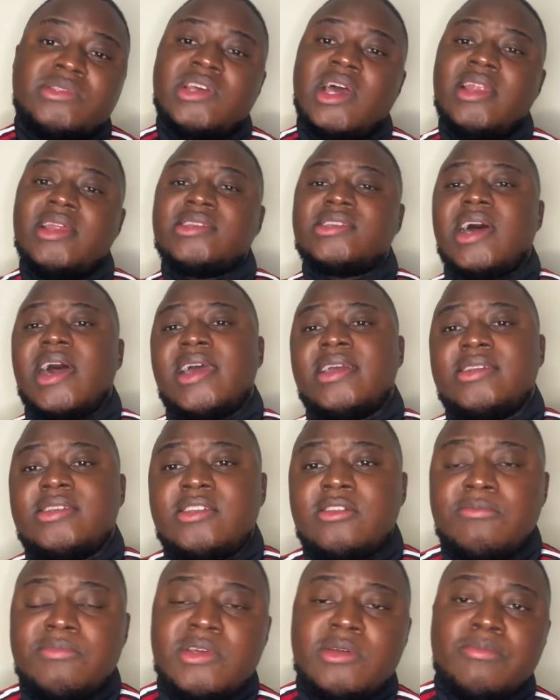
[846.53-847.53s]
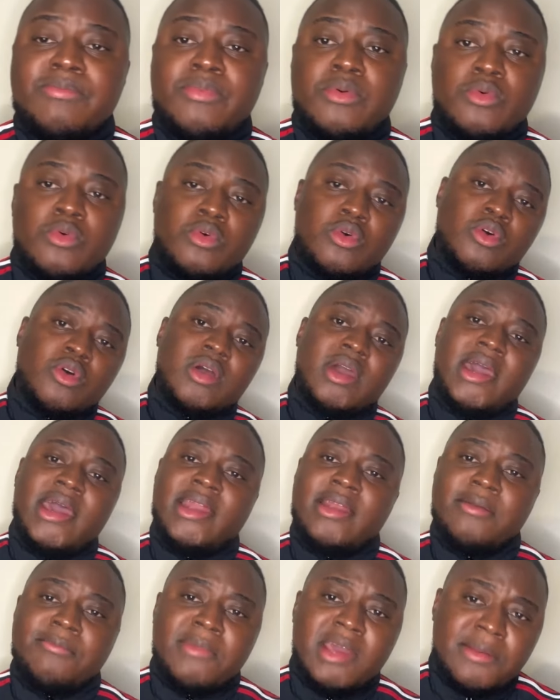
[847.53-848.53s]
talent ID being poor
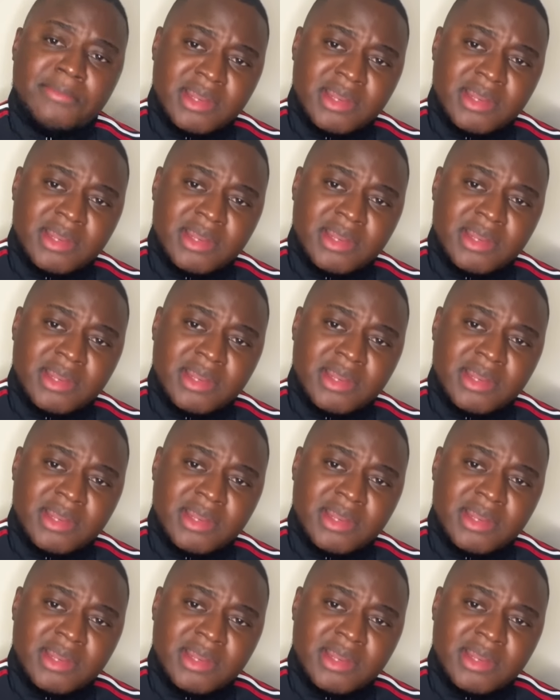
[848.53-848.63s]
and man